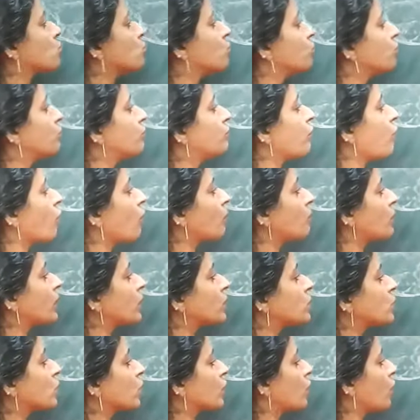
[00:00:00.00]
to
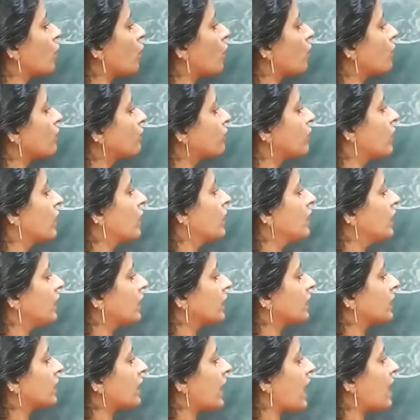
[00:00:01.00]
formation of
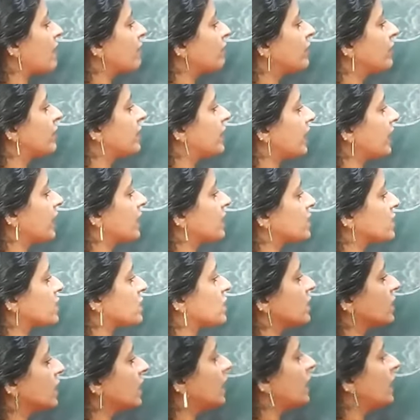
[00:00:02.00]

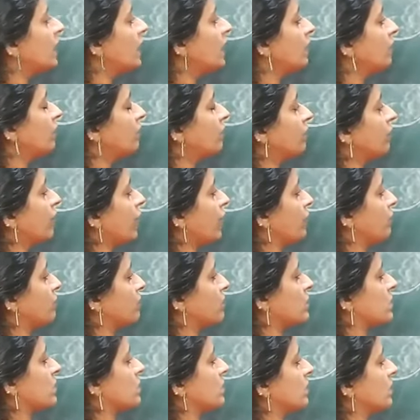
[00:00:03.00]
gravitational
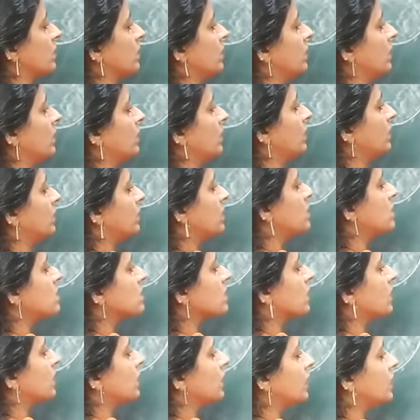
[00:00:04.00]
waves.
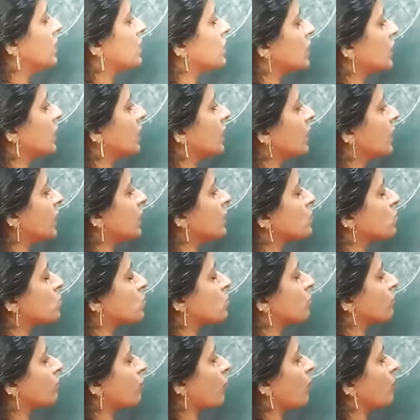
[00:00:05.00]
This condition
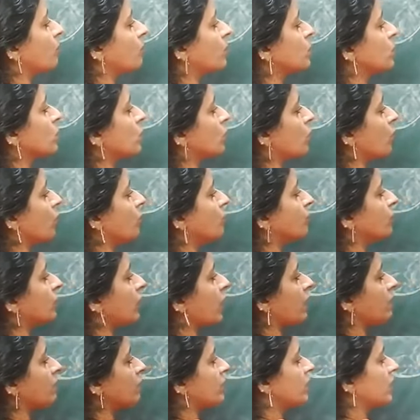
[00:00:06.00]
leads to formation
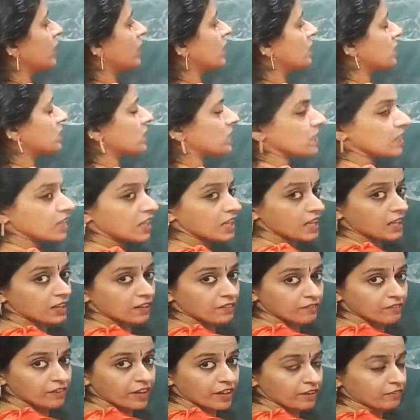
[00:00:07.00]
of
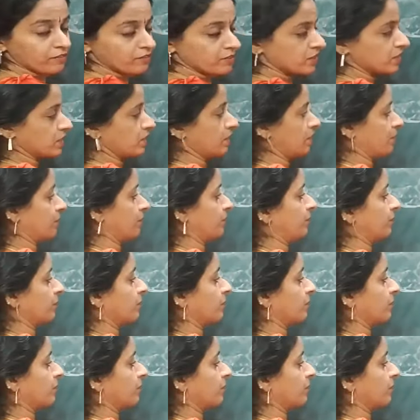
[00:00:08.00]
gravitational waves.